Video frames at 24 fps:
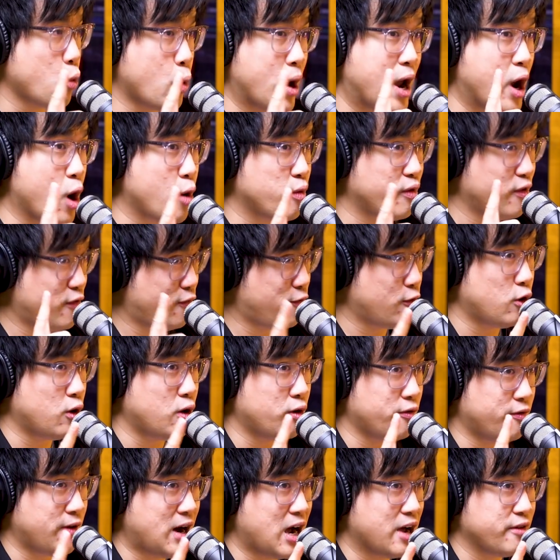way over 4 or
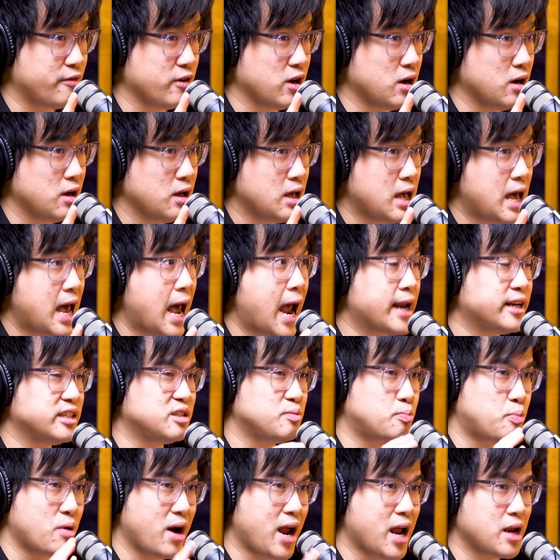5, and it's
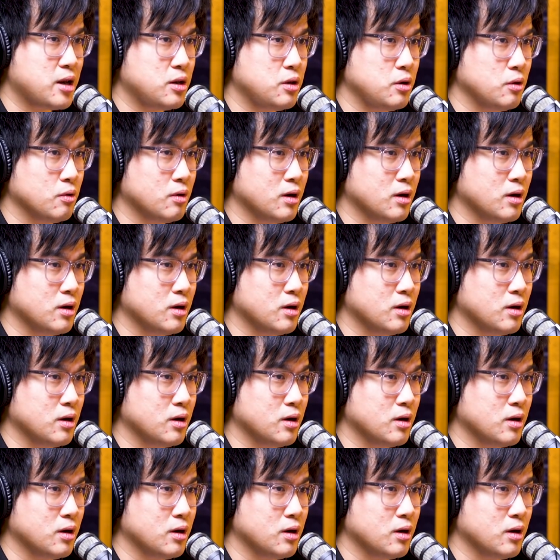brand new.